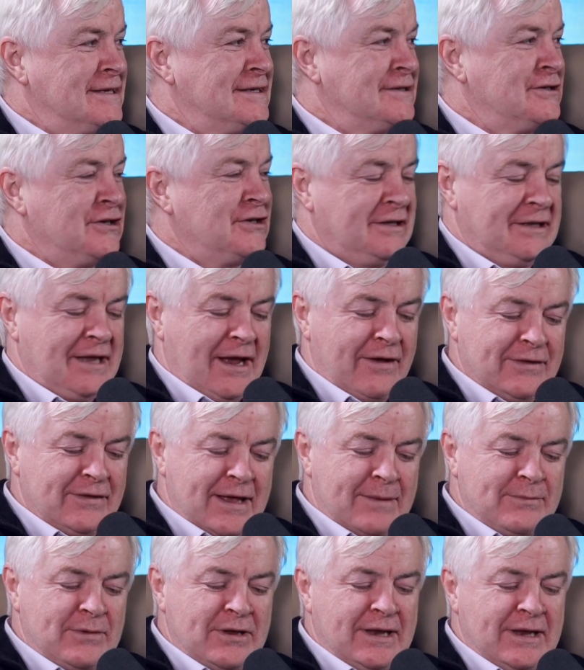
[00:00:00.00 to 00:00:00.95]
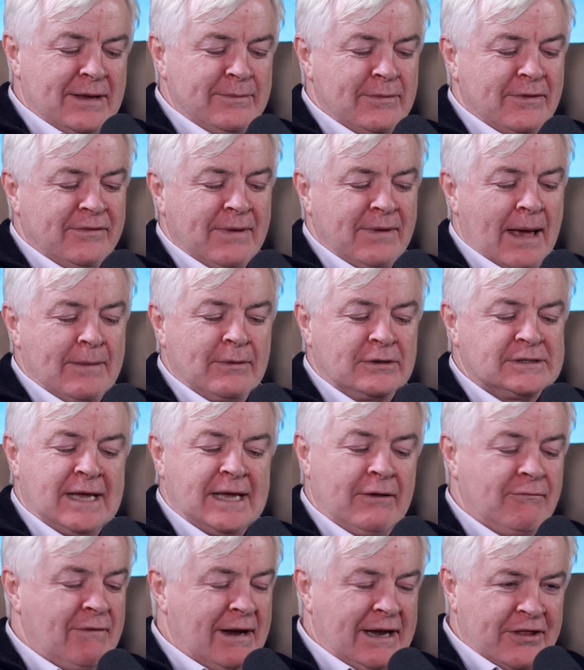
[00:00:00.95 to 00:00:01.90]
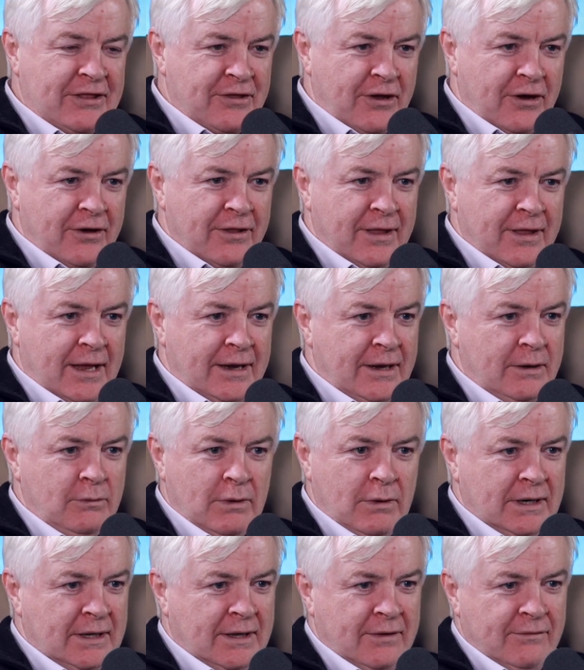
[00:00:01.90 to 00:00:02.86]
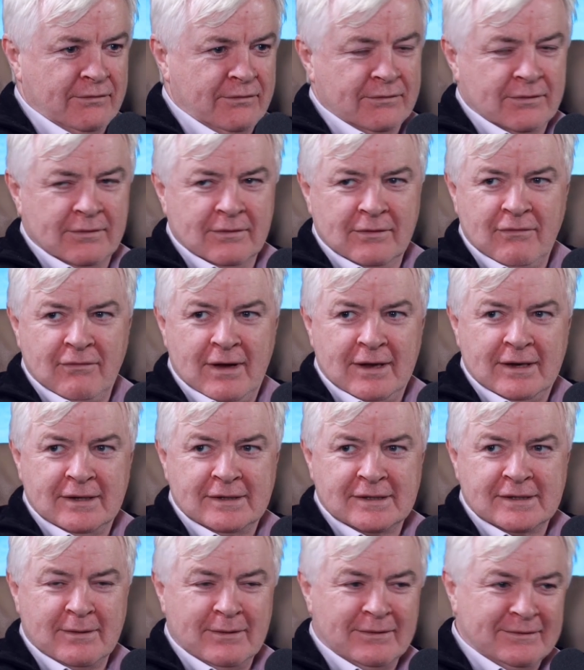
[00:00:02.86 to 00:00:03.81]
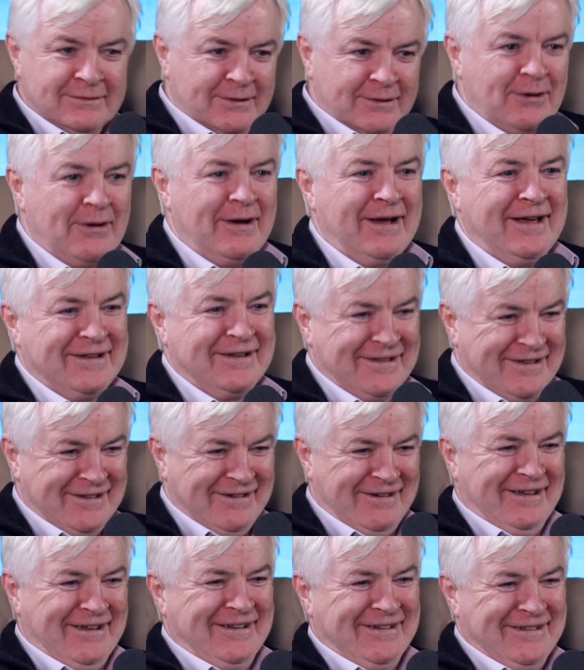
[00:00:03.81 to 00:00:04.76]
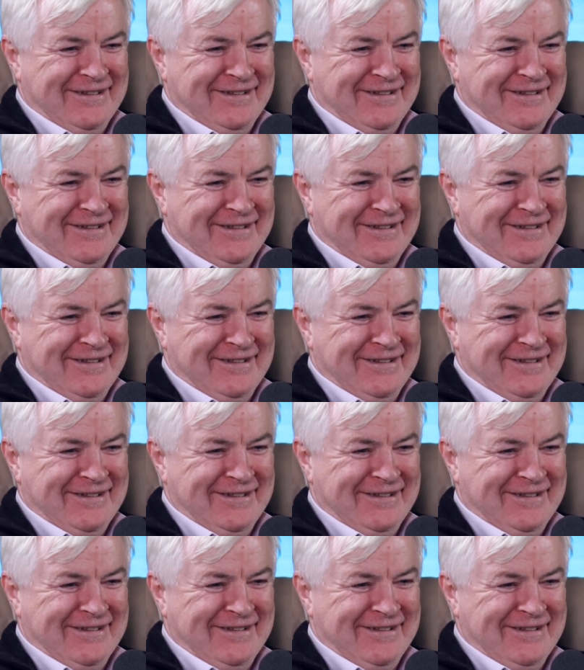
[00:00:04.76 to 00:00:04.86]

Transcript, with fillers: you every time you name a, I'm going to say I already thought of that. I don't want to give credits. Go, go ahead. Go ahead.